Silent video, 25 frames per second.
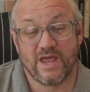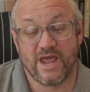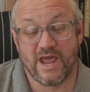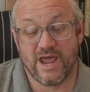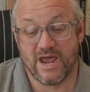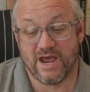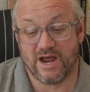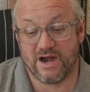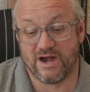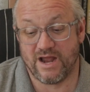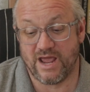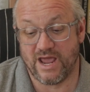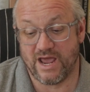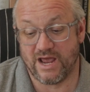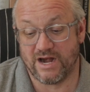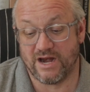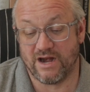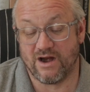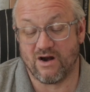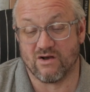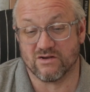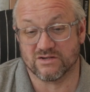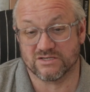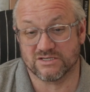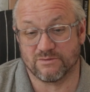And
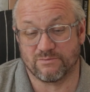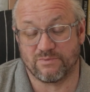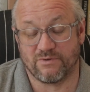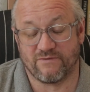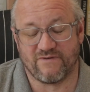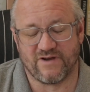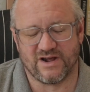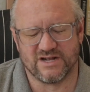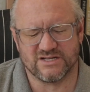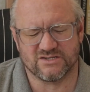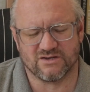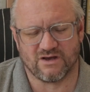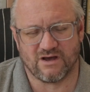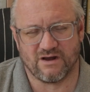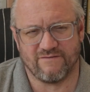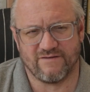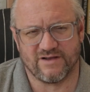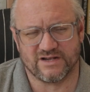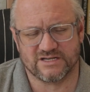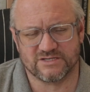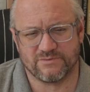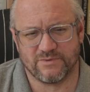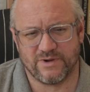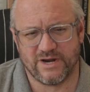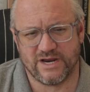it also provides a lot of
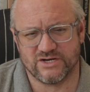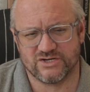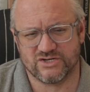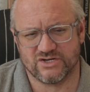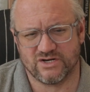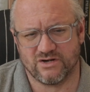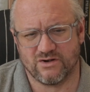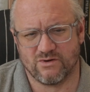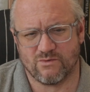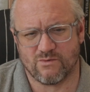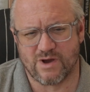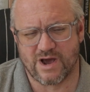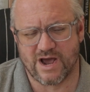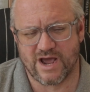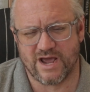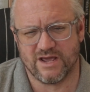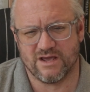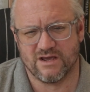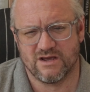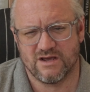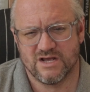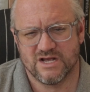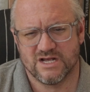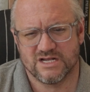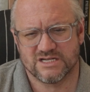explanation to why
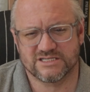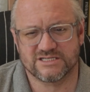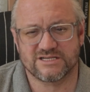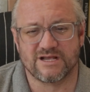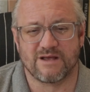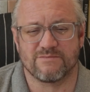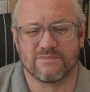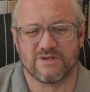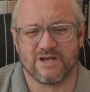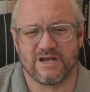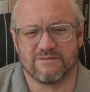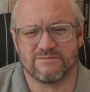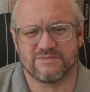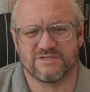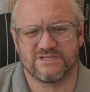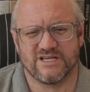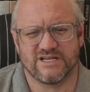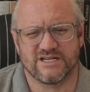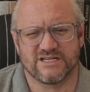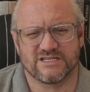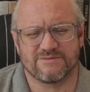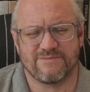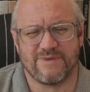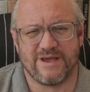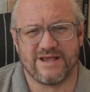sometimes
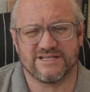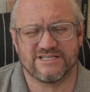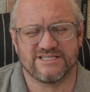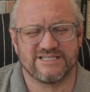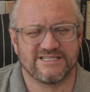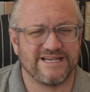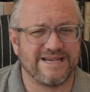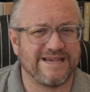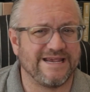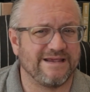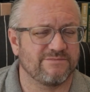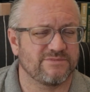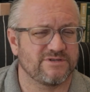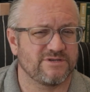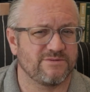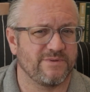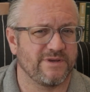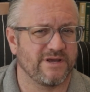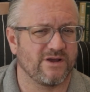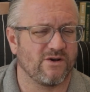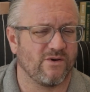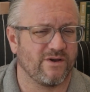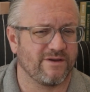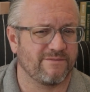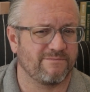things may seem to
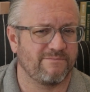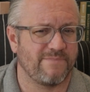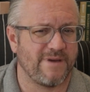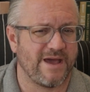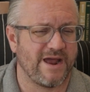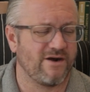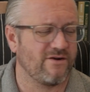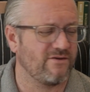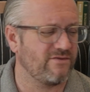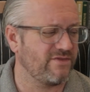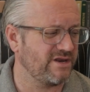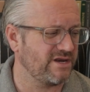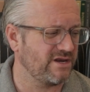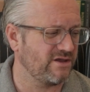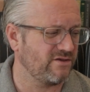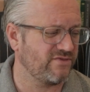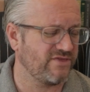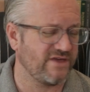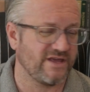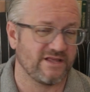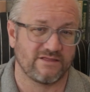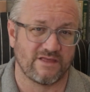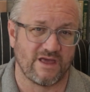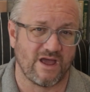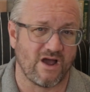be going better than you
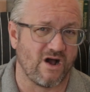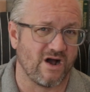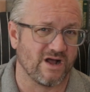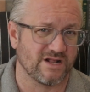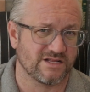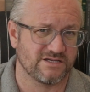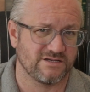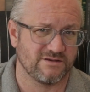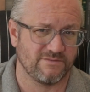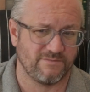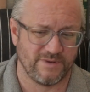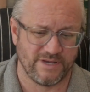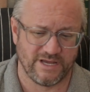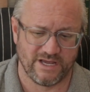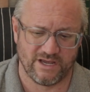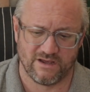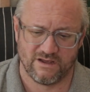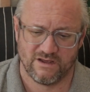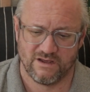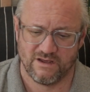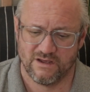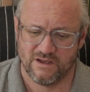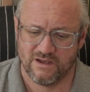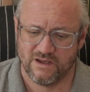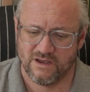think they ought to be.
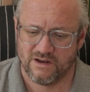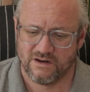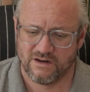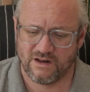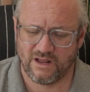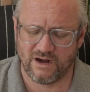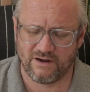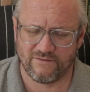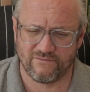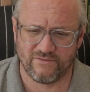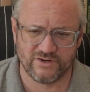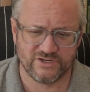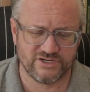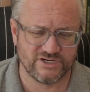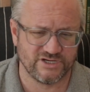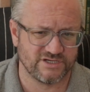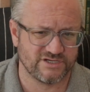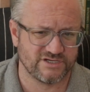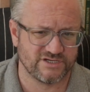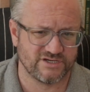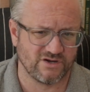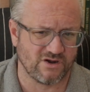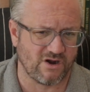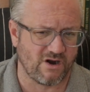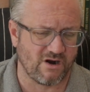None of which
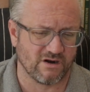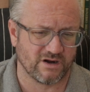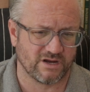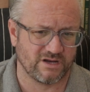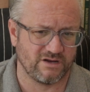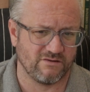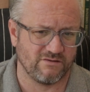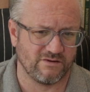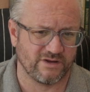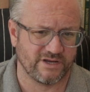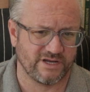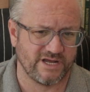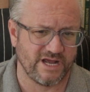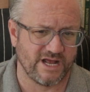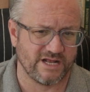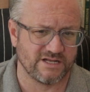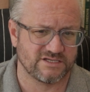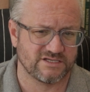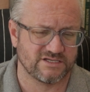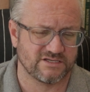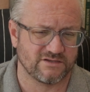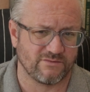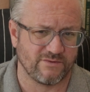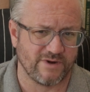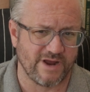is to argue
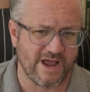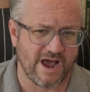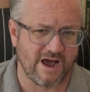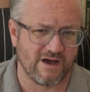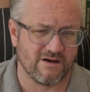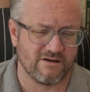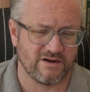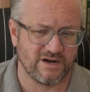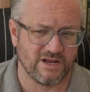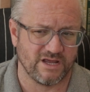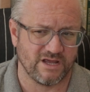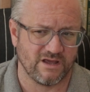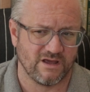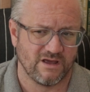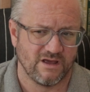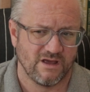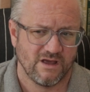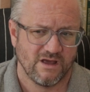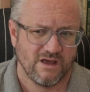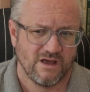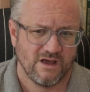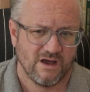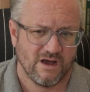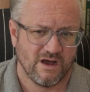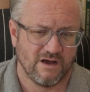against the reality
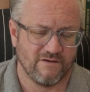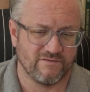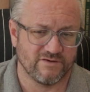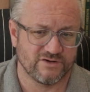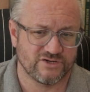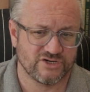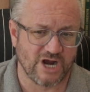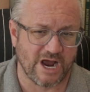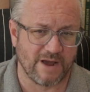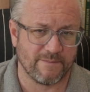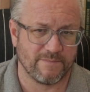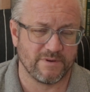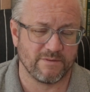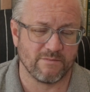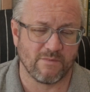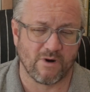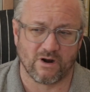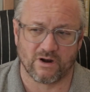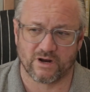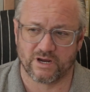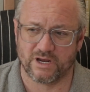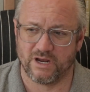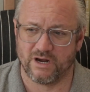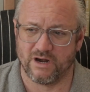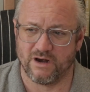of a choppy
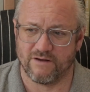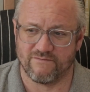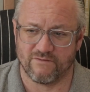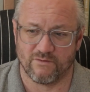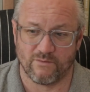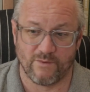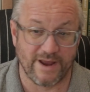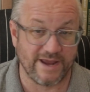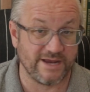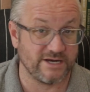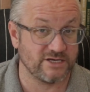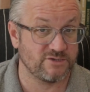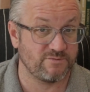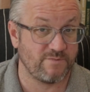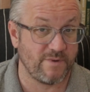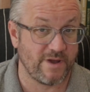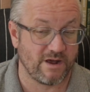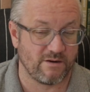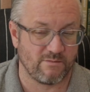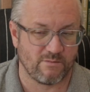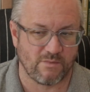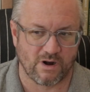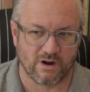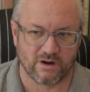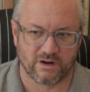market, of a
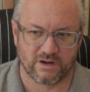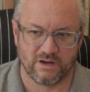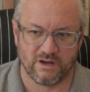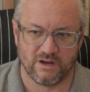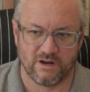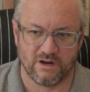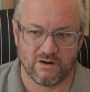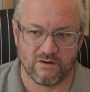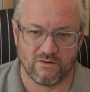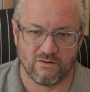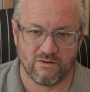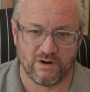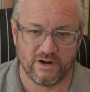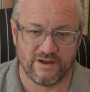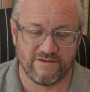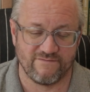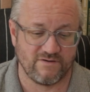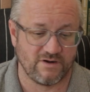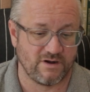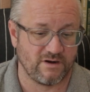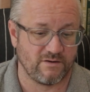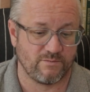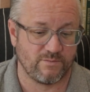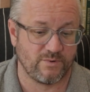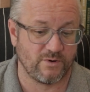range-bound market, or
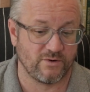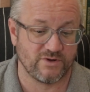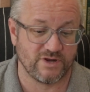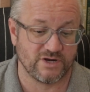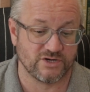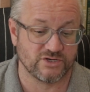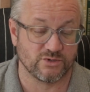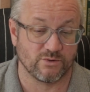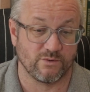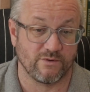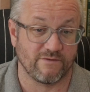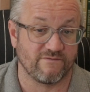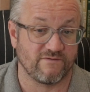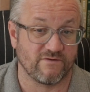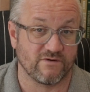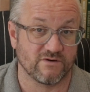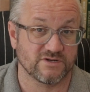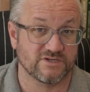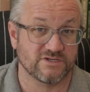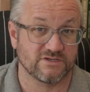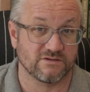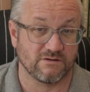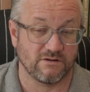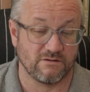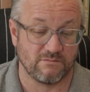even a potential
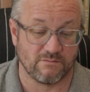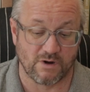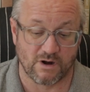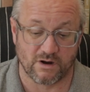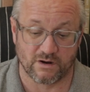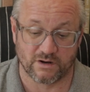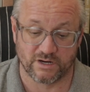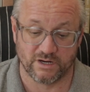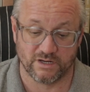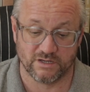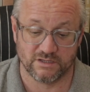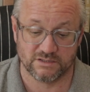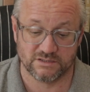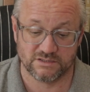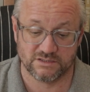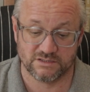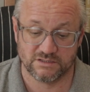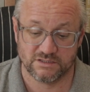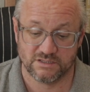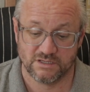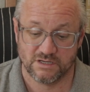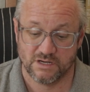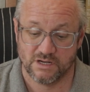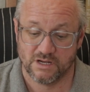reversal in markets.